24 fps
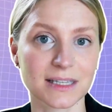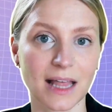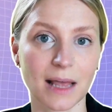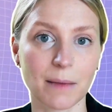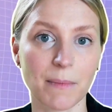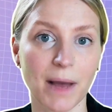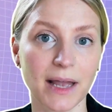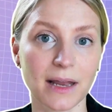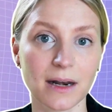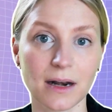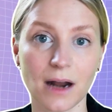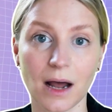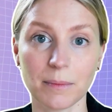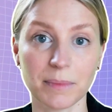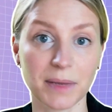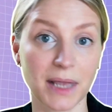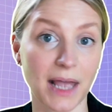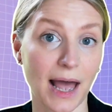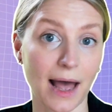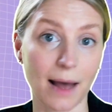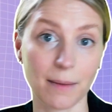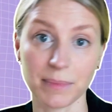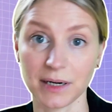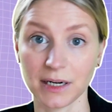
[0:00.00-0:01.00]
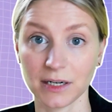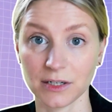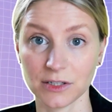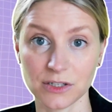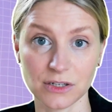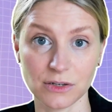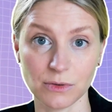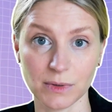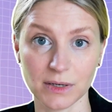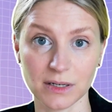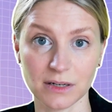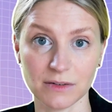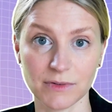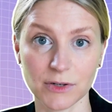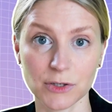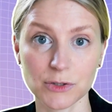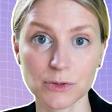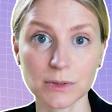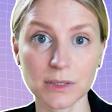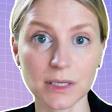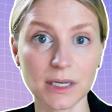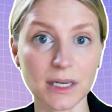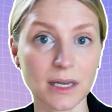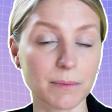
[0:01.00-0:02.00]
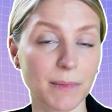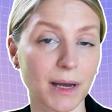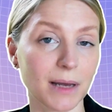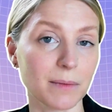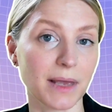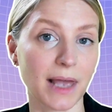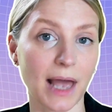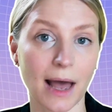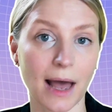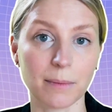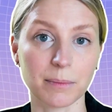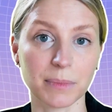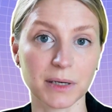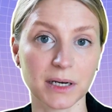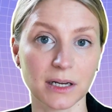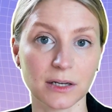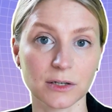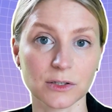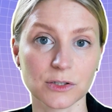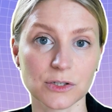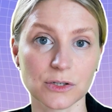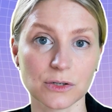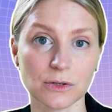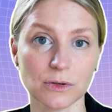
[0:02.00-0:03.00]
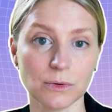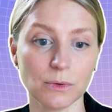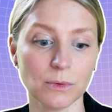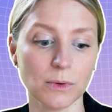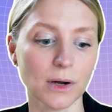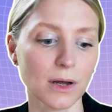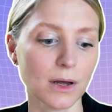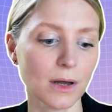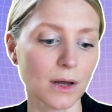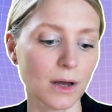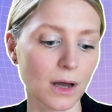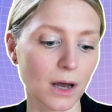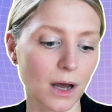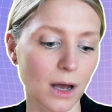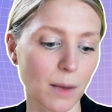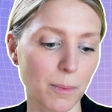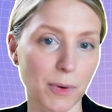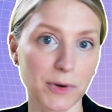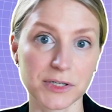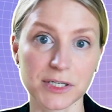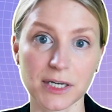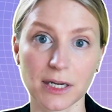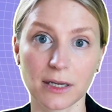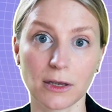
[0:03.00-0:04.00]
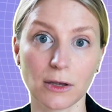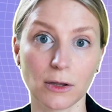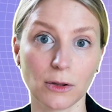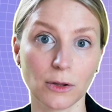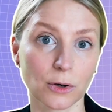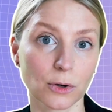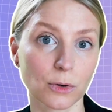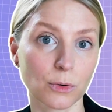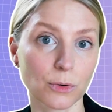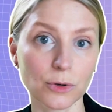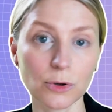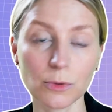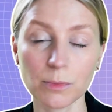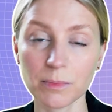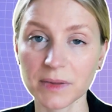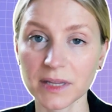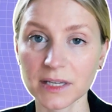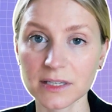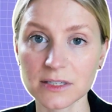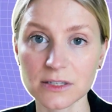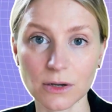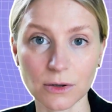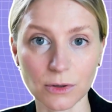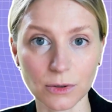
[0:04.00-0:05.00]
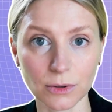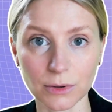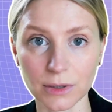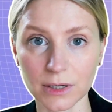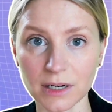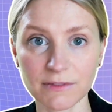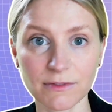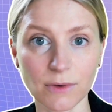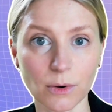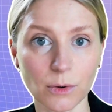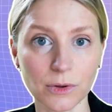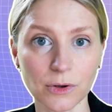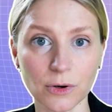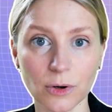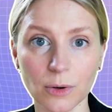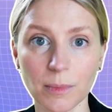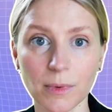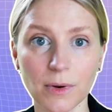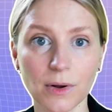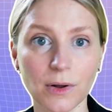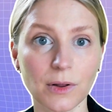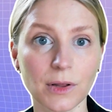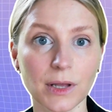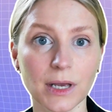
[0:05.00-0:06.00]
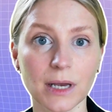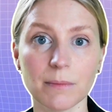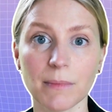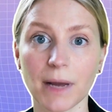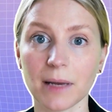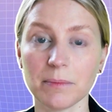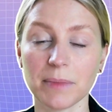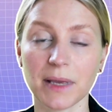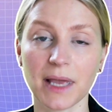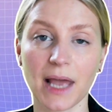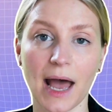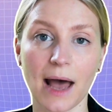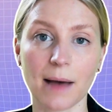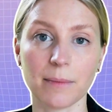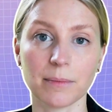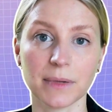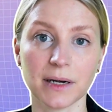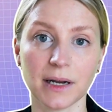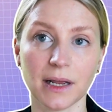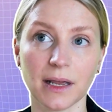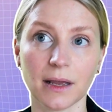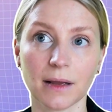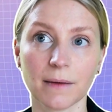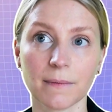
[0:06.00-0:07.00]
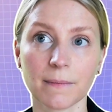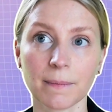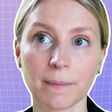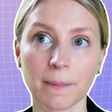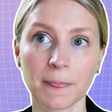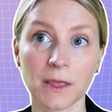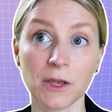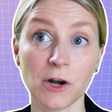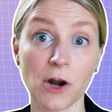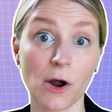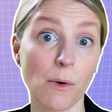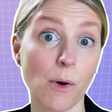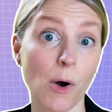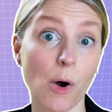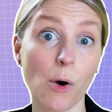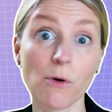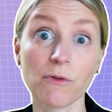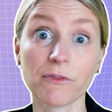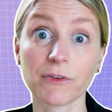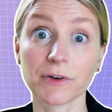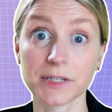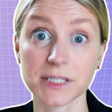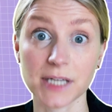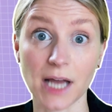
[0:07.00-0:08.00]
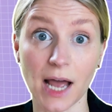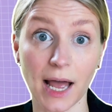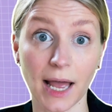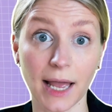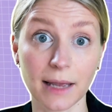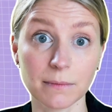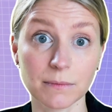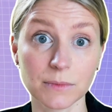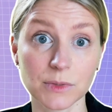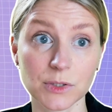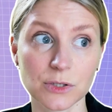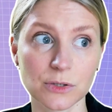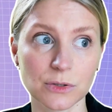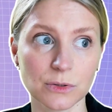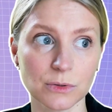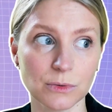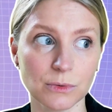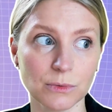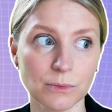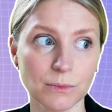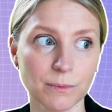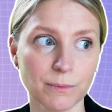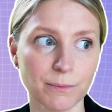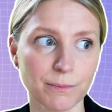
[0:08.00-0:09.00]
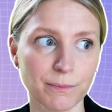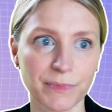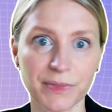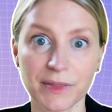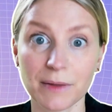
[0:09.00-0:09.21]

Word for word: might not be happening to you individually. It might be happening to a particular group that's already vulnerable. It might be happening, over time to the